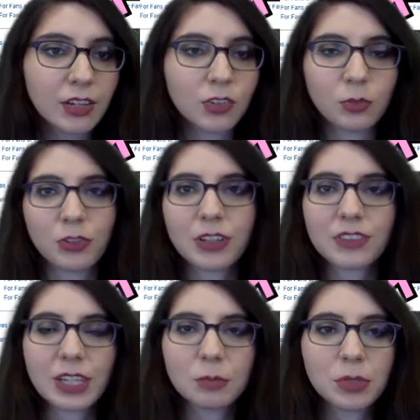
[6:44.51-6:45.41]
So for
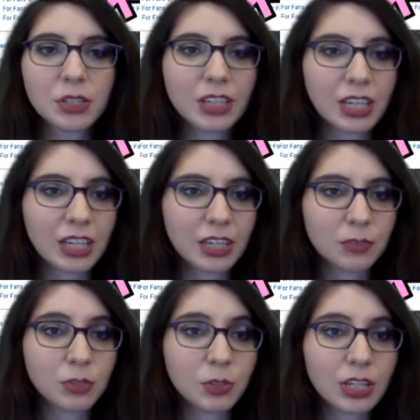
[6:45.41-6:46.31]
example,
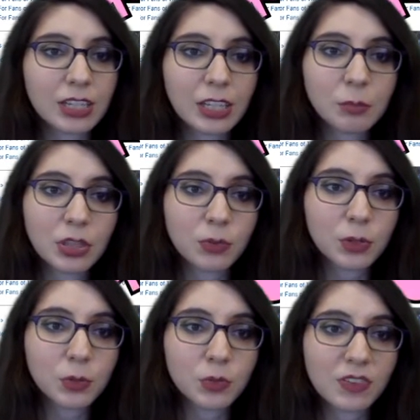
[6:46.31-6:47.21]
if you like Game of
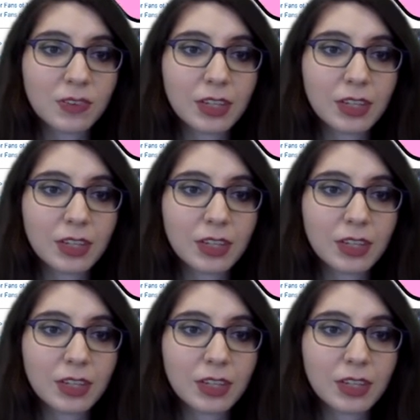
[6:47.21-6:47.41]
Thrones,